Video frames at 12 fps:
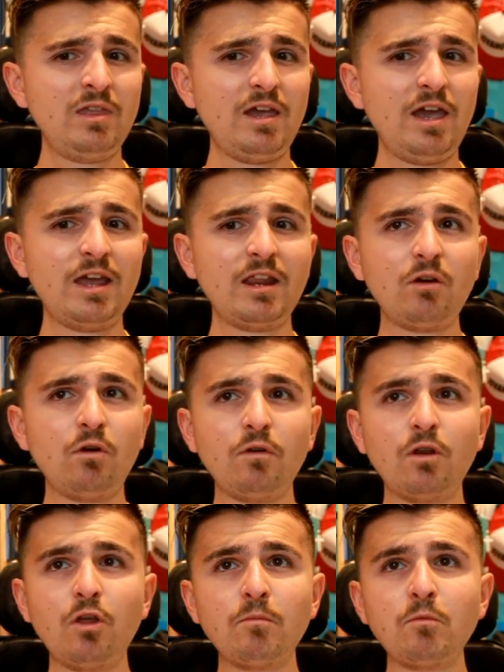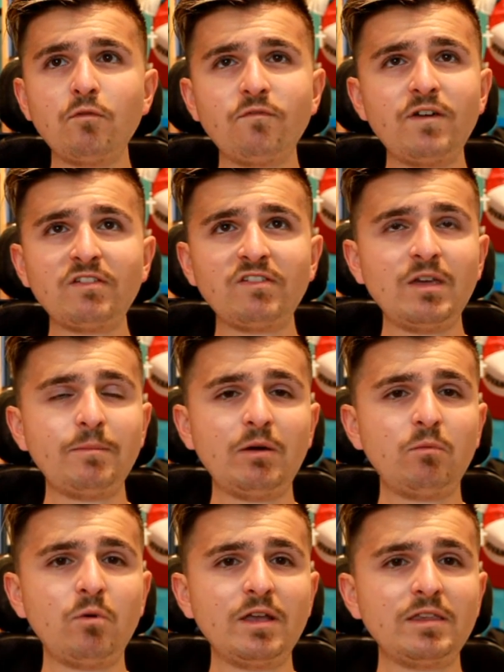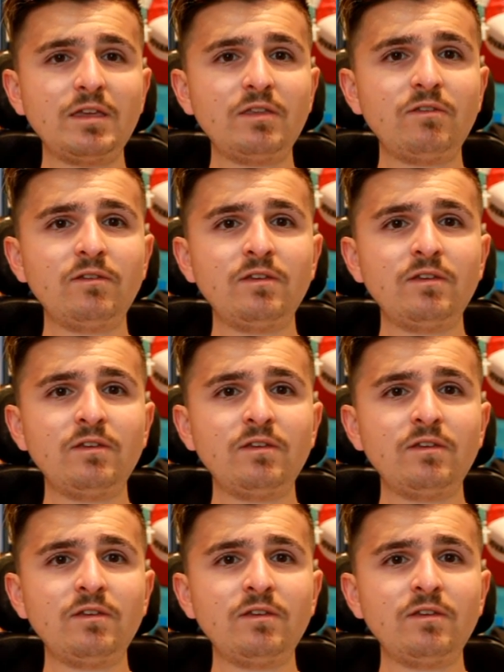And I got a lot more fussy about what I did.